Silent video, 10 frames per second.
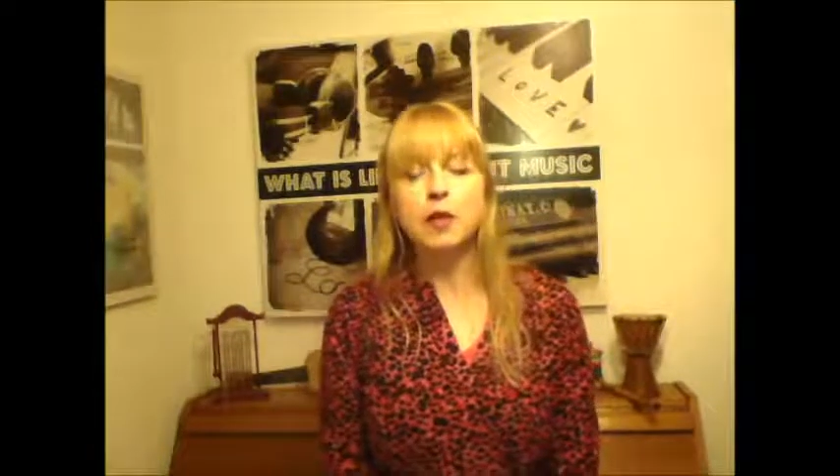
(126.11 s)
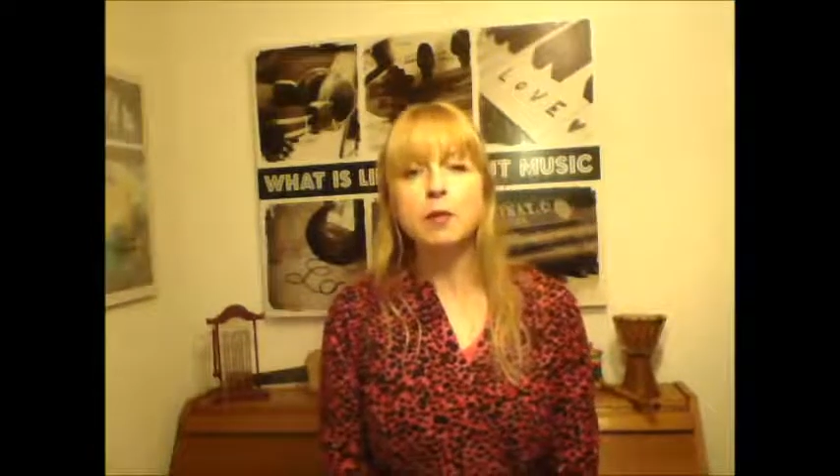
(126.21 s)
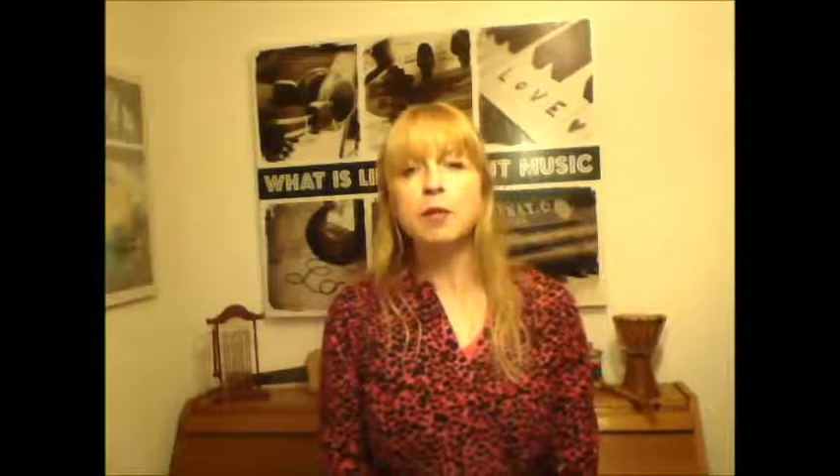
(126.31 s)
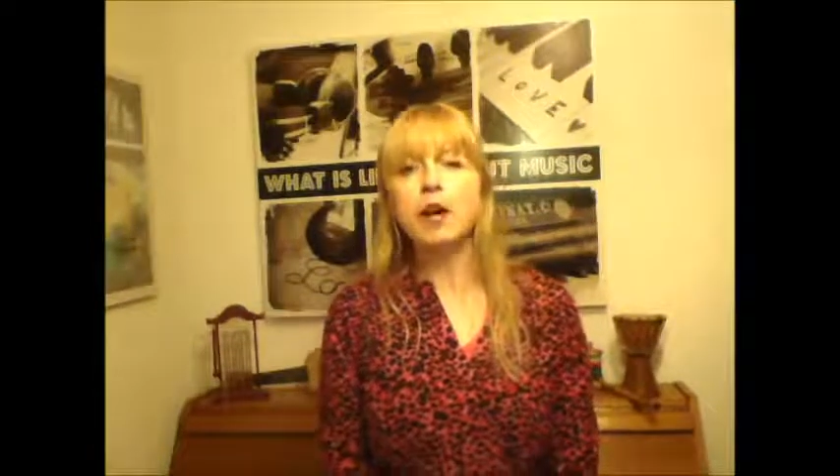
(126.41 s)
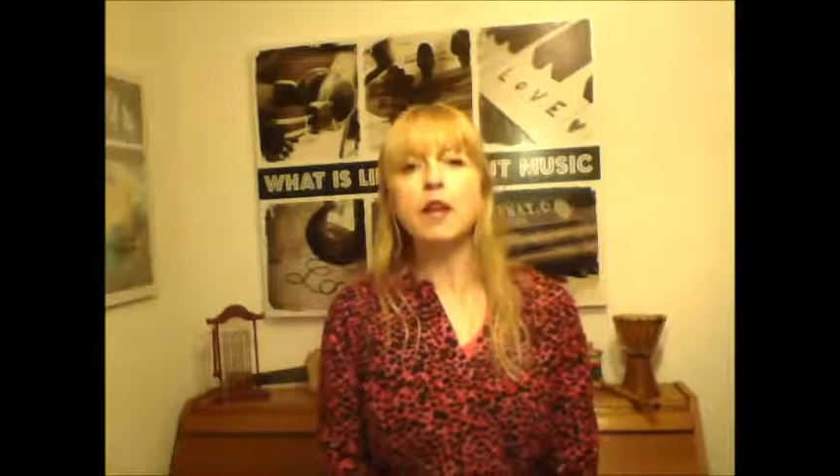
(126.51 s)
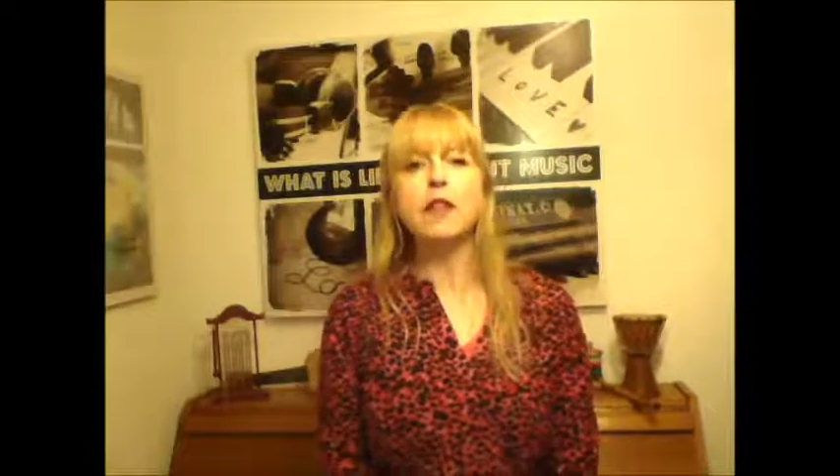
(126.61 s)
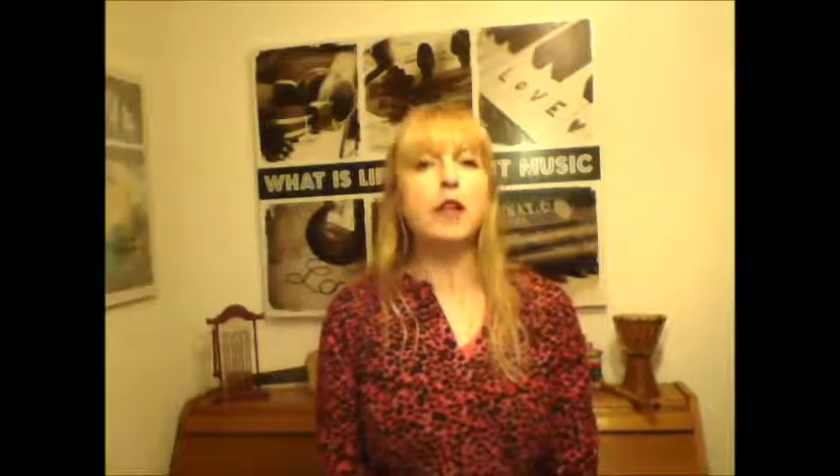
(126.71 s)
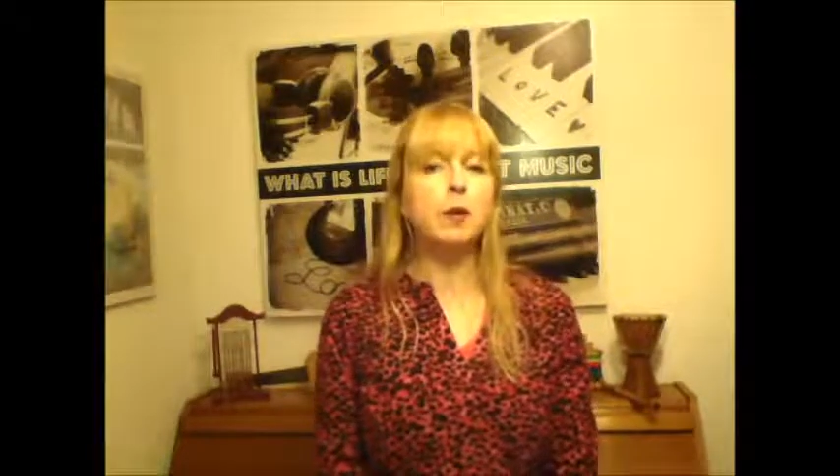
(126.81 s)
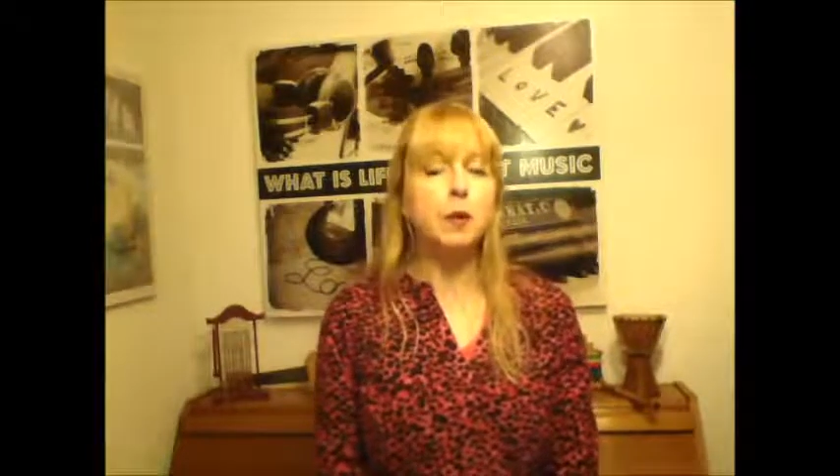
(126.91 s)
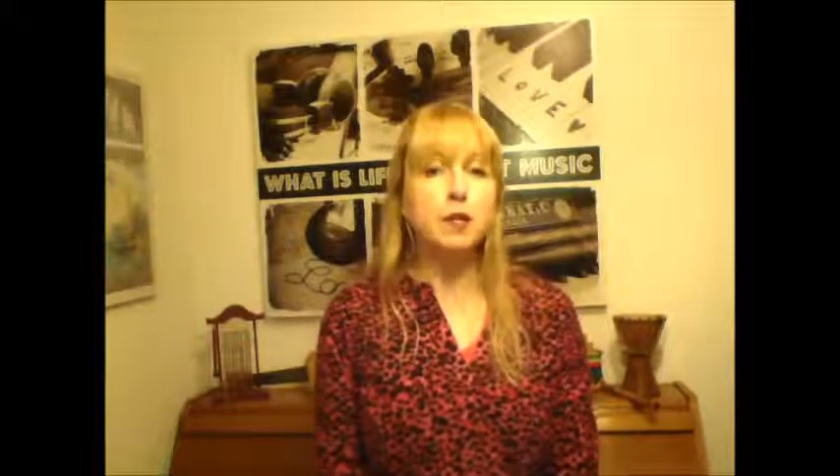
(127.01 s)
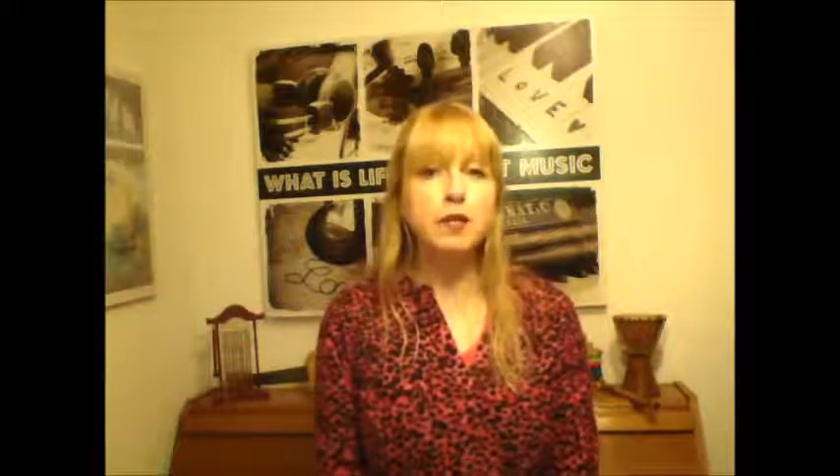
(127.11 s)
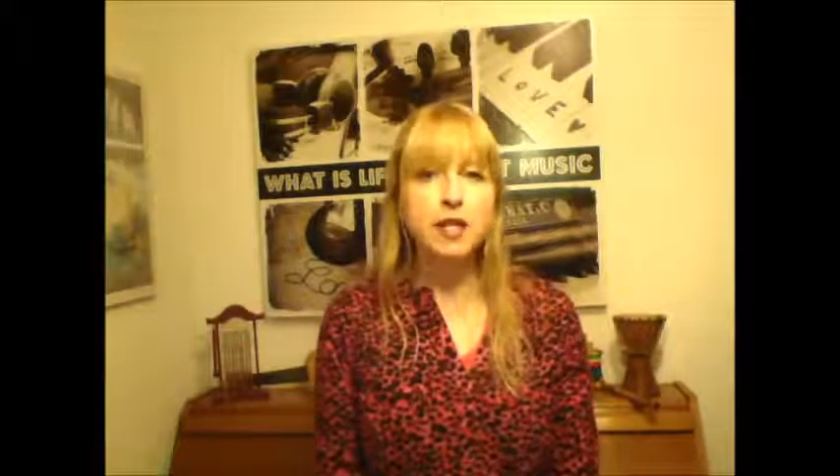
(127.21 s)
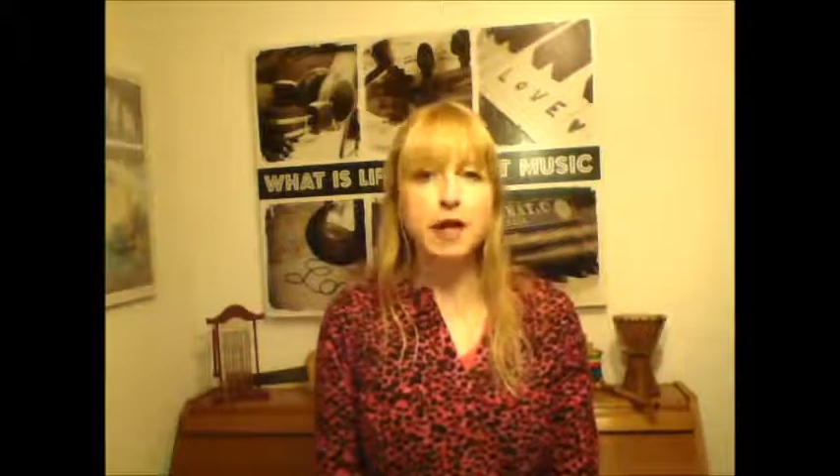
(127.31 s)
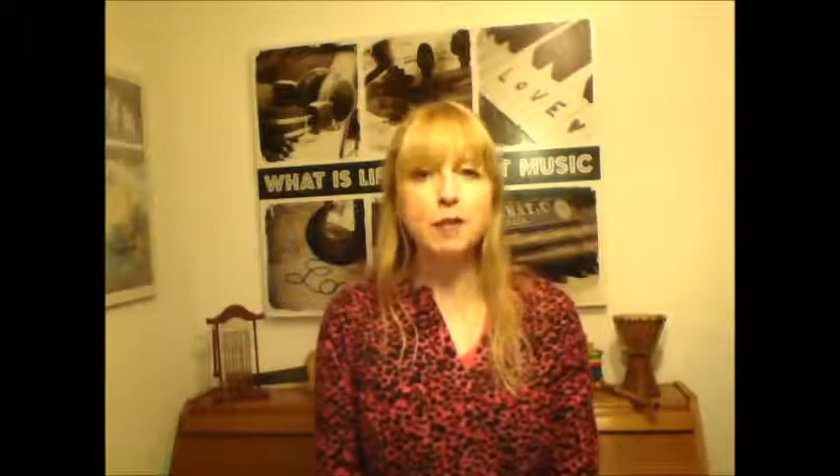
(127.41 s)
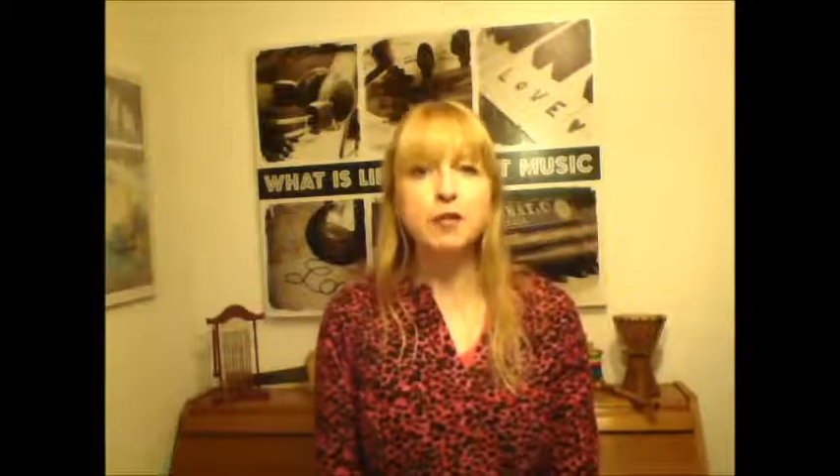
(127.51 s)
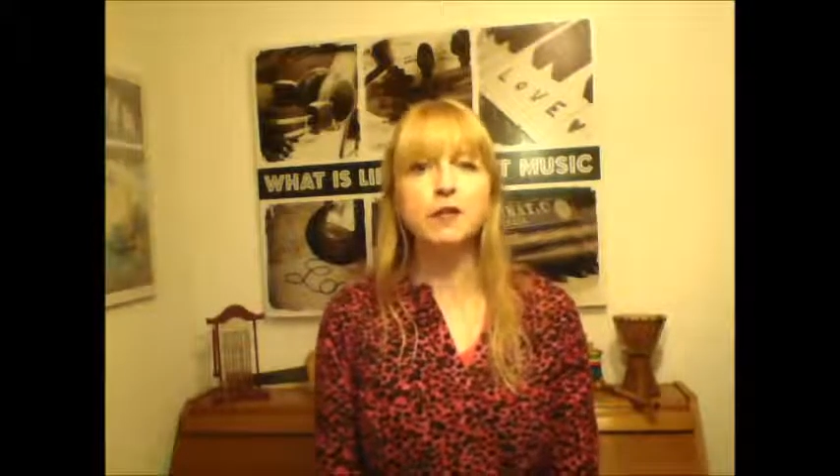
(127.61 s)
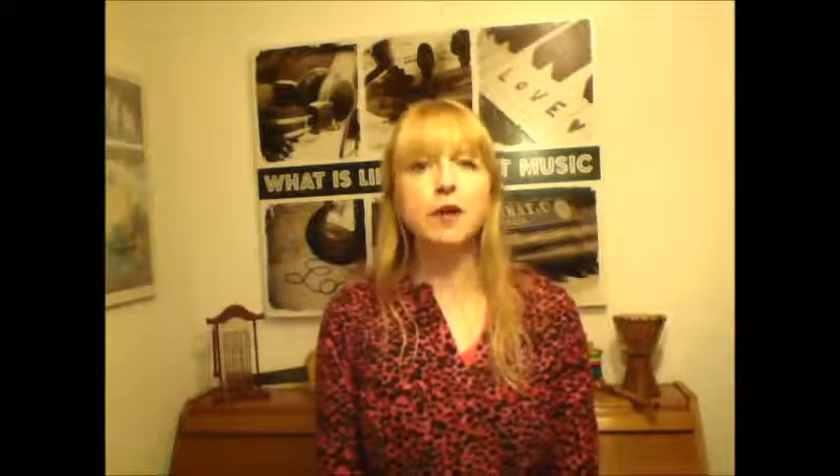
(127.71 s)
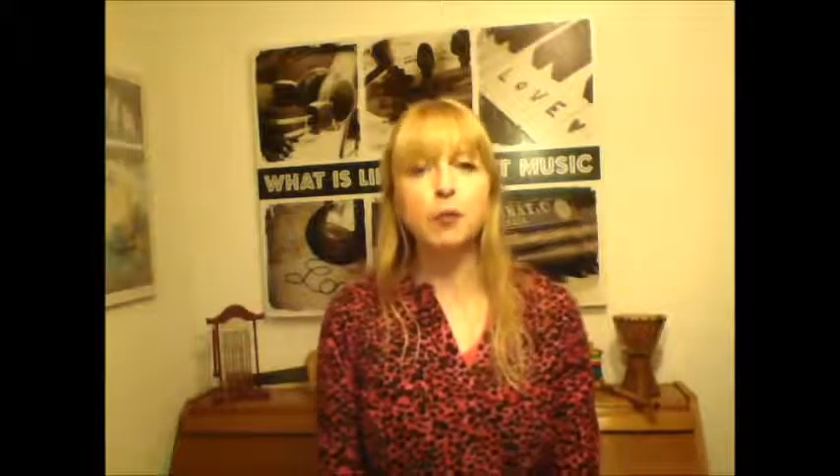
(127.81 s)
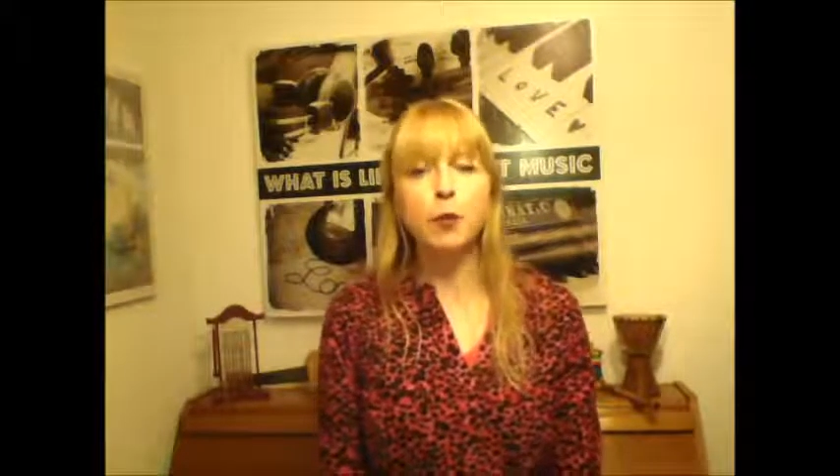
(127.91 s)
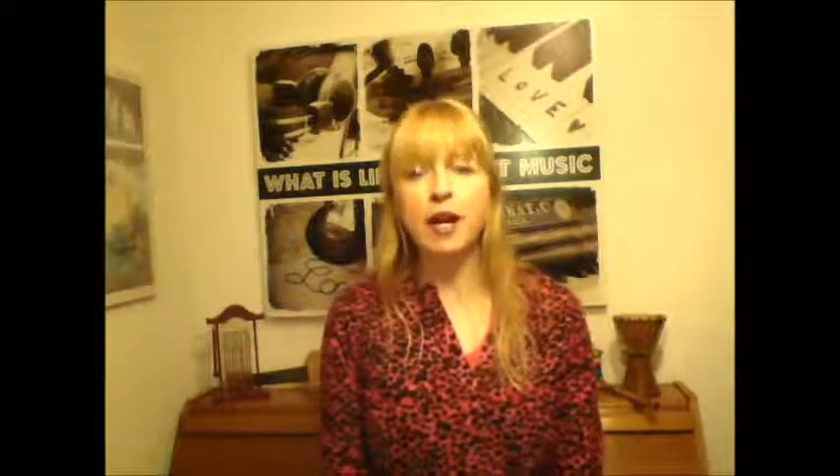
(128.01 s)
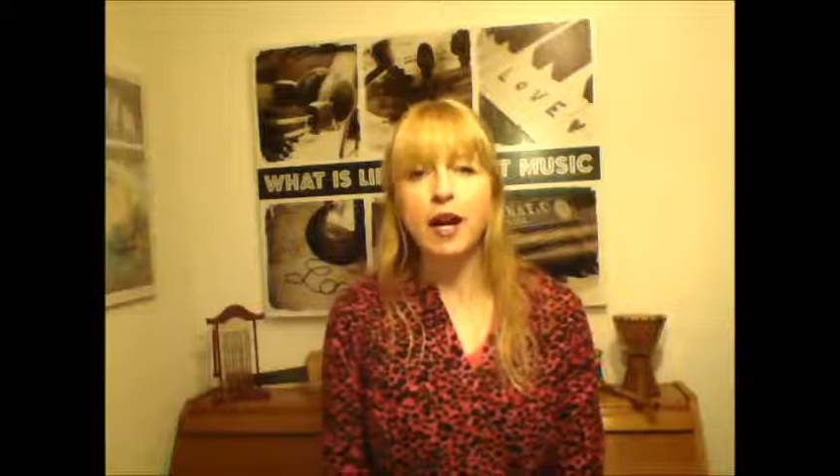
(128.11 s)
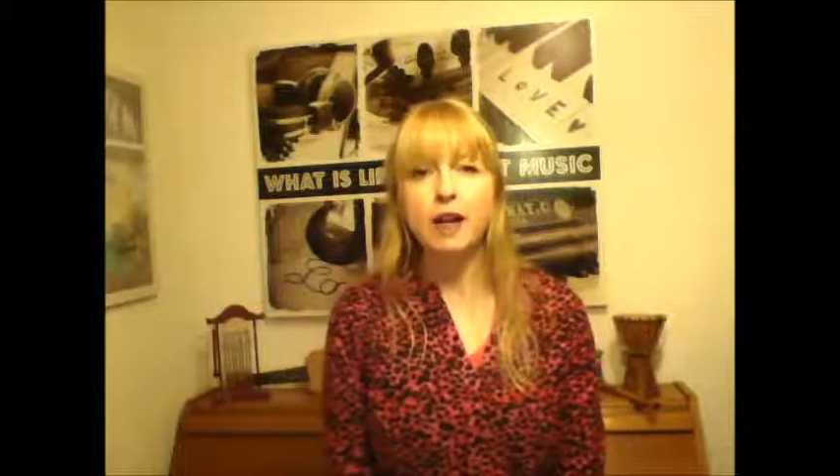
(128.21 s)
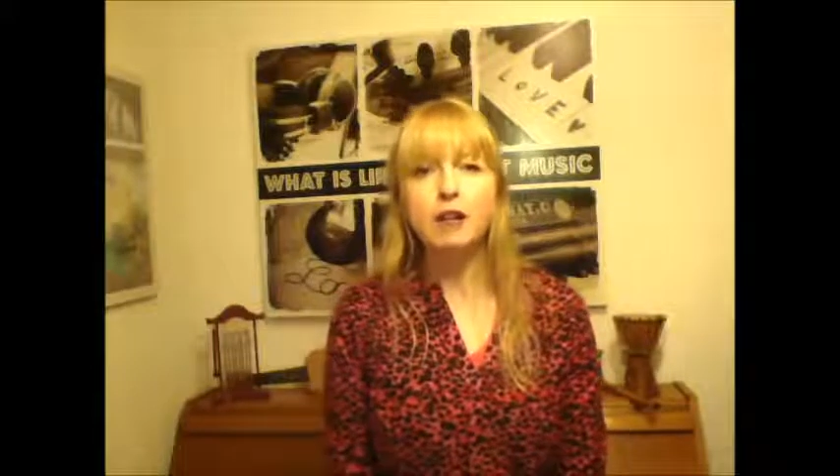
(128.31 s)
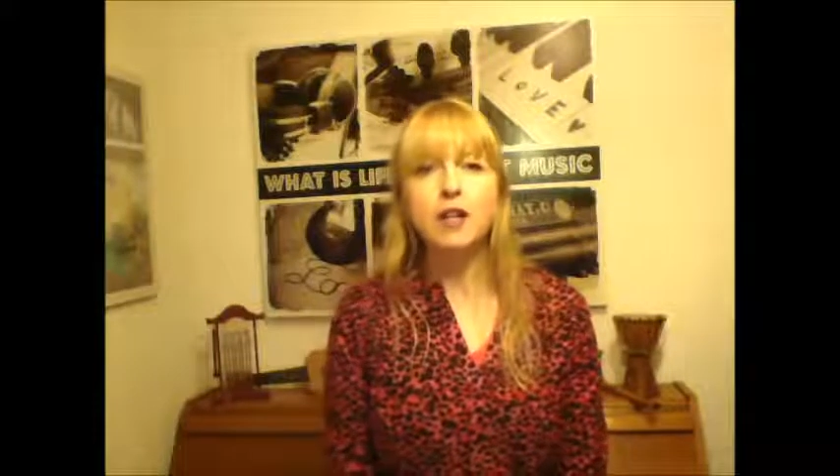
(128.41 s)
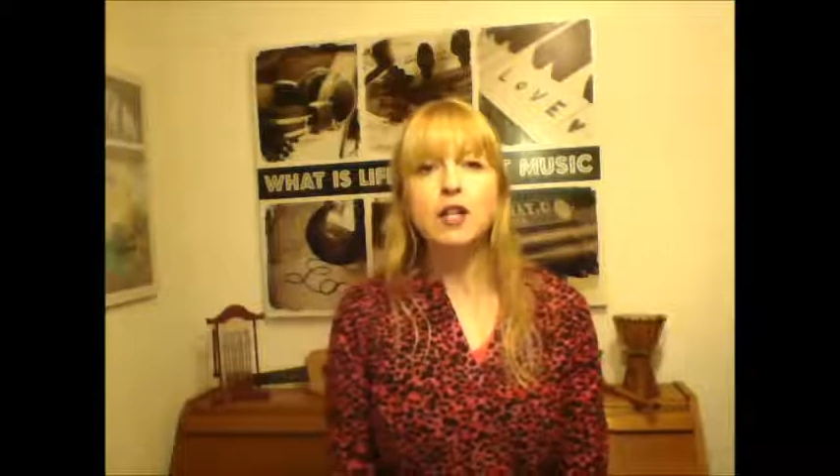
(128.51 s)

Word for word: But I think when you see how much fun we have,